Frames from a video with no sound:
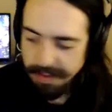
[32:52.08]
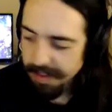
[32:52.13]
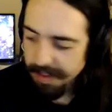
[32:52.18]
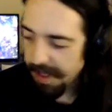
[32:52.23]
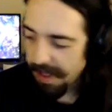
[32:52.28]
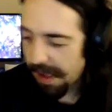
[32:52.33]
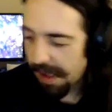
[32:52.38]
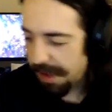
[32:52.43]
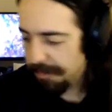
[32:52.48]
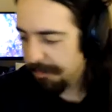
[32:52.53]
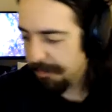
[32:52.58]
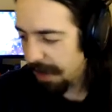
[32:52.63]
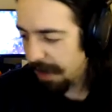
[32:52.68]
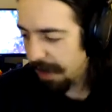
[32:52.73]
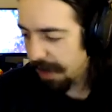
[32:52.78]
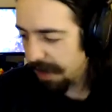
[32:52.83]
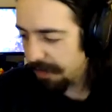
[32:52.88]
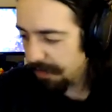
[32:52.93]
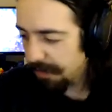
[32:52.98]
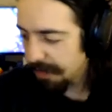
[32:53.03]
I
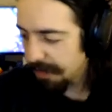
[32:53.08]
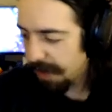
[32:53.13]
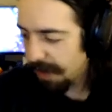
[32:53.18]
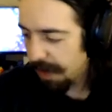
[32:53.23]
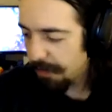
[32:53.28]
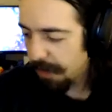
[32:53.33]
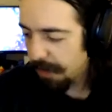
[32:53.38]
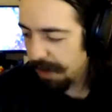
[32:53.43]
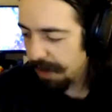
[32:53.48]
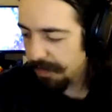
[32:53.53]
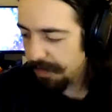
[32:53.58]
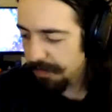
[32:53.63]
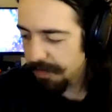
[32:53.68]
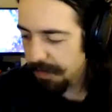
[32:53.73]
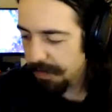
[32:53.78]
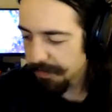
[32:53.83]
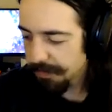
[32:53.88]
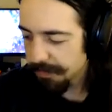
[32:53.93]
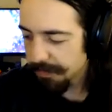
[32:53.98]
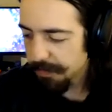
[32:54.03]
don't
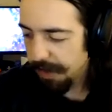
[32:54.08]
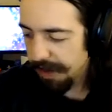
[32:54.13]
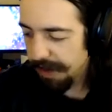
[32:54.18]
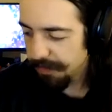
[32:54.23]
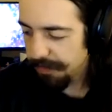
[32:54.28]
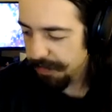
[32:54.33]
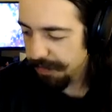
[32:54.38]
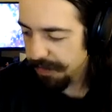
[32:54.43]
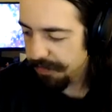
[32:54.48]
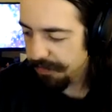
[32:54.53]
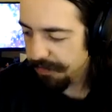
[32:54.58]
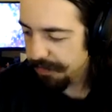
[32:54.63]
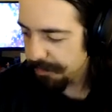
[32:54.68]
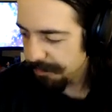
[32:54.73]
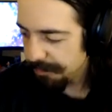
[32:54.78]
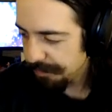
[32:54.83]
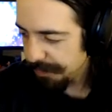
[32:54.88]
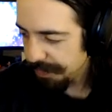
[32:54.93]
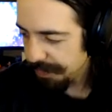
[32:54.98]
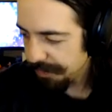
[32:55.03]
know if
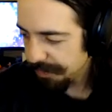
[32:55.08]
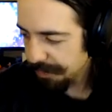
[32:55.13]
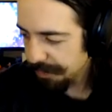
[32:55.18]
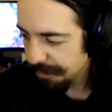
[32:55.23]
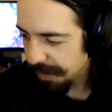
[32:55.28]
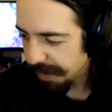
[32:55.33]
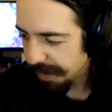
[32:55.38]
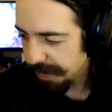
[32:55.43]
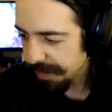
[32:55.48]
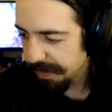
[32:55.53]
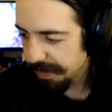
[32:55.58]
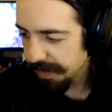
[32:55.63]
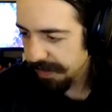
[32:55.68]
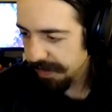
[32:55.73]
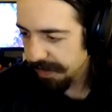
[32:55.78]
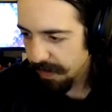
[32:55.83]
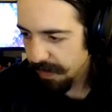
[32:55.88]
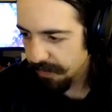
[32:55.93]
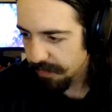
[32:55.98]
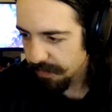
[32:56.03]
gradualism is the right
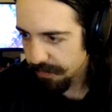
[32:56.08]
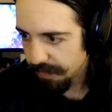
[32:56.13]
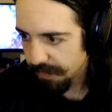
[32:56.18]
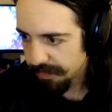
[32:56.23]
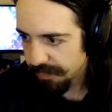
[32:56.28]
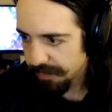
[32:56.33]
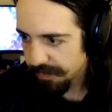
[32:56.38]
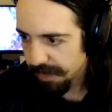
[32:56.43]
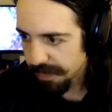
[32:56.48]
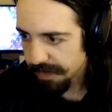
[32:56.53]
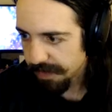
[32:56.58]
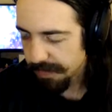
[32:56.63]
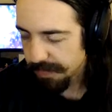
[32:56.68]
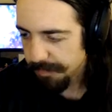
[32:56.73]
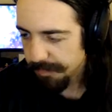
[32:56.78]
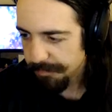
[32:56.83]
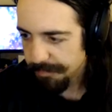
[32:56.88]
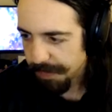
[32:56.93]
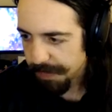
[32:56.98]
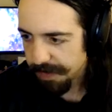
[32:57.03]
characteristic,
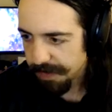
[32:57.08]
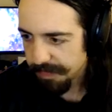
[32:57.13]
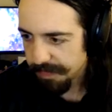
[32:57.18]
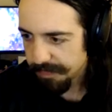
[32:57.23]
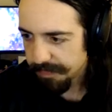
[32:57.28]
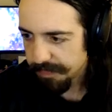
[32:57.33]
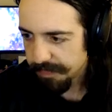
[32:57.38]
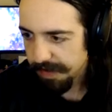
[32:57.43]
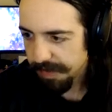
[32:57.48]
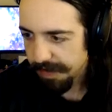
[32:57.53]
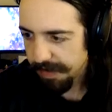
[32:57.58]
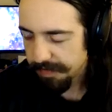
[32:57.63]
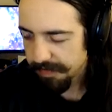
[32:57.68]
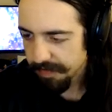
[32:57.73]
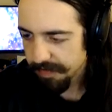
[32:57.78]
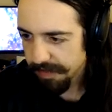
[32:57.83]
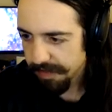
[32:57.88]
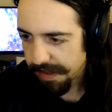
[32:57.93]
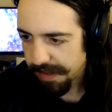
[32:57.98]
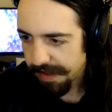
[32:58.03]
but it's
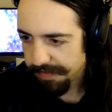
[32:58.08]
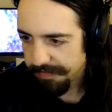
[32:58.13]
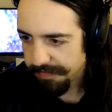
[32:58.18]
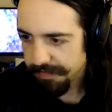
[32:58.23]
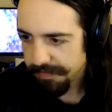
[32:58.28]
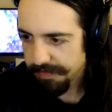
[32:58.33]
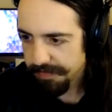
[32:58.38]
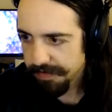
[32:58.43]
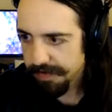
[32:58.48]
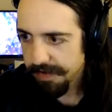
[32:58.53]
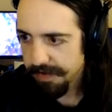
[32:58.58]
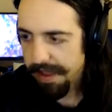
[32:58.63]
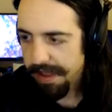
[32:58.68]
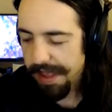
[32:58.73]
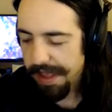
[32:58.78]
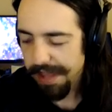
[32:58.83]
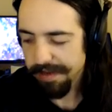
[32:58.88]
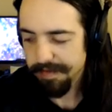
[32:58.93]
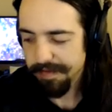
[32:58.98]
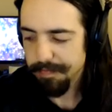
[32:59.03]
less
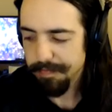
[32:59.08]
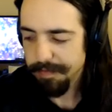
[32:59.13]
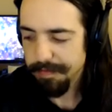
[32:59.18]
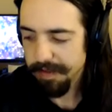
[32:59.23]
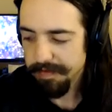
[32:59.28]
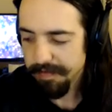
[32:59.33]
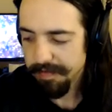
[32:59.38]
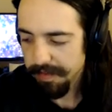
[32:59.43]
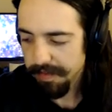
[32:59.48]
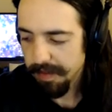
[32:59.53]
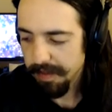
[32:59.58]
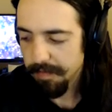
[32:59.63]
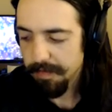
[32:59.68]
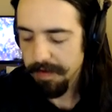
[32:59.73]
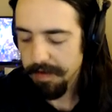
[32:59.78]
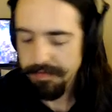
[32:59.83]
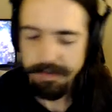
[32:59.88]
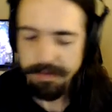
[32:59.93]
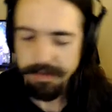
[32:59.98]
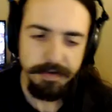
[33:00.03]
explicitly
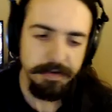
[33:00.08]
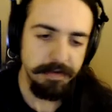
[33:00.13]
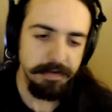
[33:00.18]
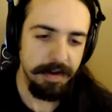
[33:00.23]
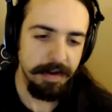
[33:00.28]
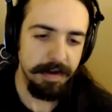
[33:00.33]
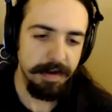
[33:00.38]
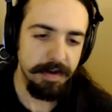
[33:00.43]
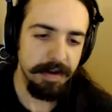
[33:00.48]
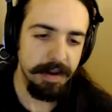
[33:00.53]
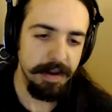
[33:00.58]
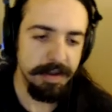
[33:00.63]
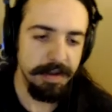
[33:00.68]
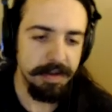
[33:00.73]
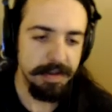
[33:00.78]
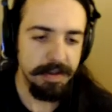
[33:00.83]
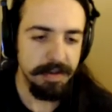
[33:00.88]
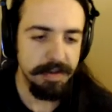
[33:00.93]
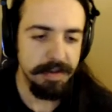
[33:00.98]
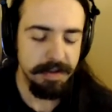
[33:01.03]
revolutionary
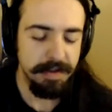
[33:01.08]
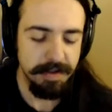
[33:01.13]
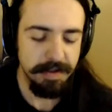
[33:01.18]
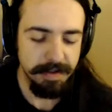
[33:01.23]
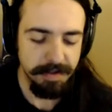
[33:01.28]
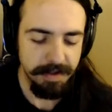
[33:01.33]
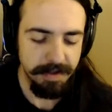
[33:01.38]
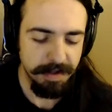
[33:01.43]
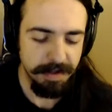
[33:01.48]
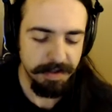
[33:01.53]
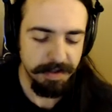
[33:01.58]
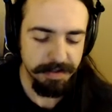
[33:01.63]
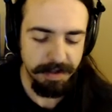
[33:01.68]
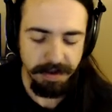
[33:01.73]
aligned.